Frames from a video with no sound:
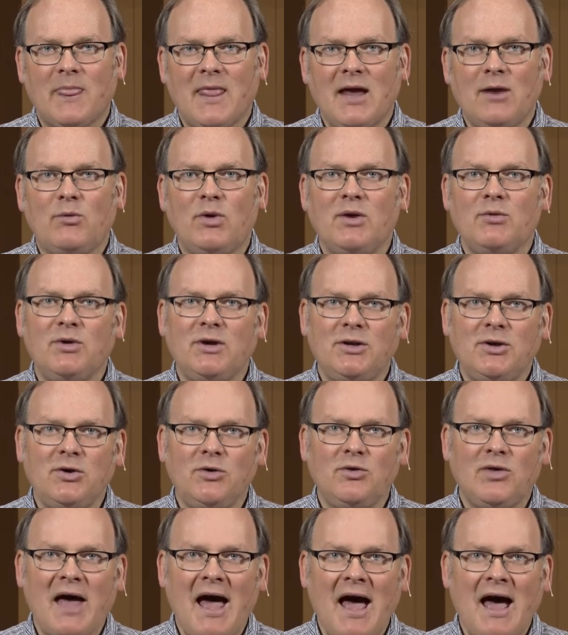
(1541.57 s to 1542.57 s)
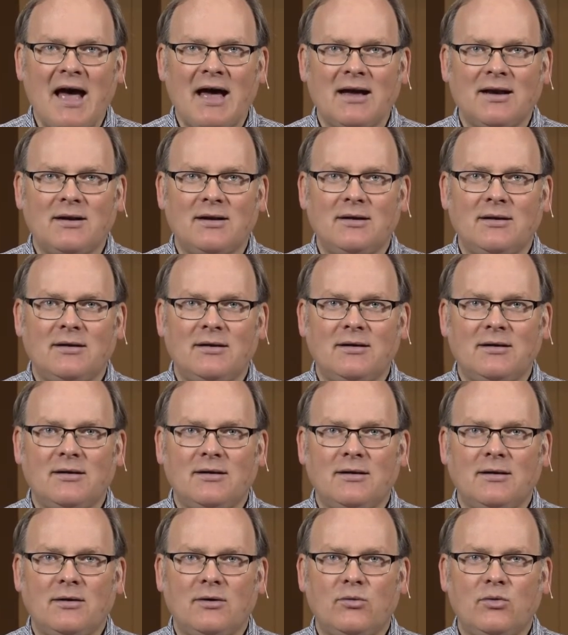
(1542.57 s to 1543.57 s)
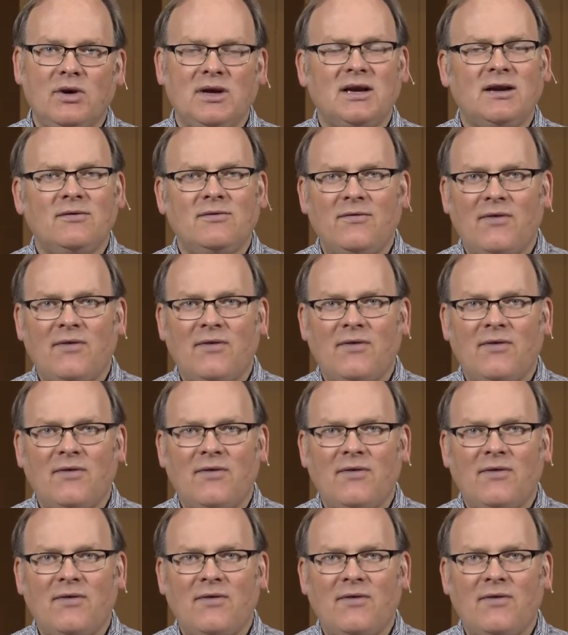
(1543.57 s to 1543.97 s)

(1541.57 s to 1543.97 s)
And when we do that, we can